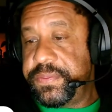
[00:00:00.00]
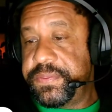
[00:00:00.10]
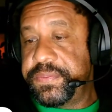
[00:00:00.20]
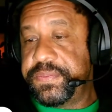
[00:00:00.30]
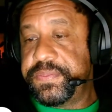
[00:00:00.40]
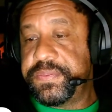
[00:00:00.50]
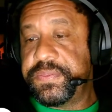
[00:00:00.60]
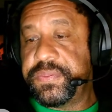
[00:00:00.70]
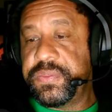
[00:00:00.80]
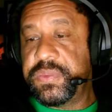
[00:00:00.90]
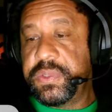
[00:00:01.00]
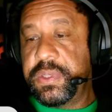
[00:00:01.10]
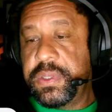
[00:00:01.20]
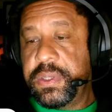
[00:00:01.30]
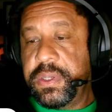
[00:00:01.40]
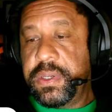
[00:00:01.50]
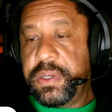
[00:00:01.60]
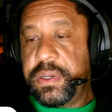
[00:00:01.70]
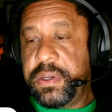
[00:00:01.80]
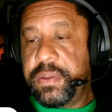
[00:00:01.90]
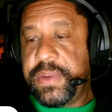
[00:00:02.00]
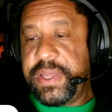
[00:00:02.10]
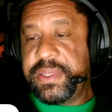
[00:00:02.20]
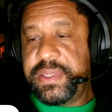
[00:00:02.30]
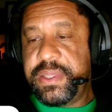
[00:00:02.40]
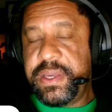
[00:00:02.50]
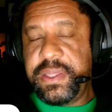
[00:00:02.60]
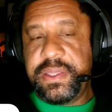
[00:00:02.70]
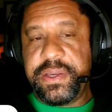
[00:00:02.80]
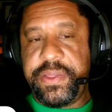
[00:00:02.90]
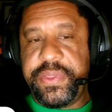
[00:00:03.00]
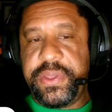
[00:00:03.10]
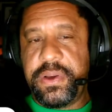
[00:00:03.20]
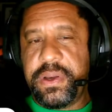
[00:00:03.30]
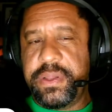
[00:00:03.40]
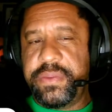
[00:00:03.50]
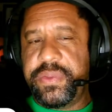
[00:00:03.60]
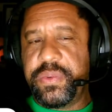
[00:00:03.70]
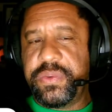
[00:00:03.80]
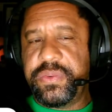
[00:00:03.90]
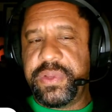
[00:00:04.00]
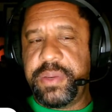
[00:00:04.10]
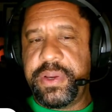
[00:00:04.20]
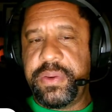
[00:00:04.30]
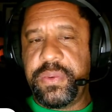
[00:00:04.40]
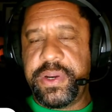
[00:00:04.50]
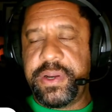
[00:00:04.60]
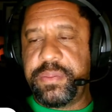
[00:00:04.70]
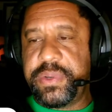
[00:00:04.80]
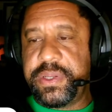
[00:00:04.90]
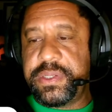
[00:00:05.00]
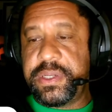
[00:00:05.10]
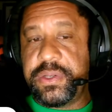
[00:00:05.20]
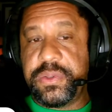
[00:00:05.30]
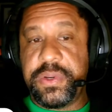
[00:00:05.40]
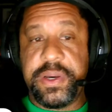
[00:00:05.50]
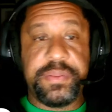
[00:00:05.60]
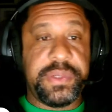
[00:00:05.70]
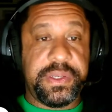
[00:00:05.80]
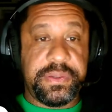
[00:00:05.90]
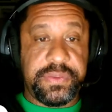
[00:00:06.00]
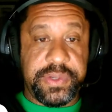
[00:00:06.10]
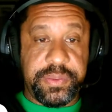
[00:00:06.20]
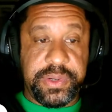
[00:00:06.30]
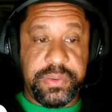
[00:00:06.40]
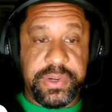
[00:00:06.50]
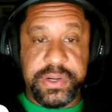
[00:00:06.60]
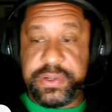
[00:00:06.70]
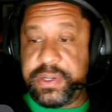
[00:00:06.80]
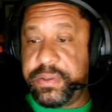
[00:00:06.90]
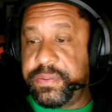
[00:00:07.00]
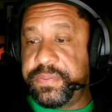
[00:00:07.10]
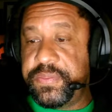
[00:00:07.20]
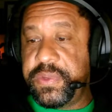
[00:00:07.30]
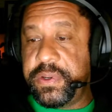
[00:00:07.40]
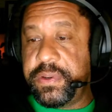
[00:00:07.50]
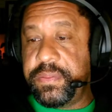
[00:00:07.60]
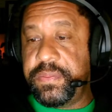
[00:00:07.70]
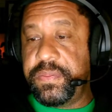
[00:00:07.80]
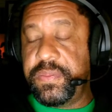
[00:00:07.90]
I thought that all of them were fly-by-wire, but it's a new updated fly-by-wire now, which is cool.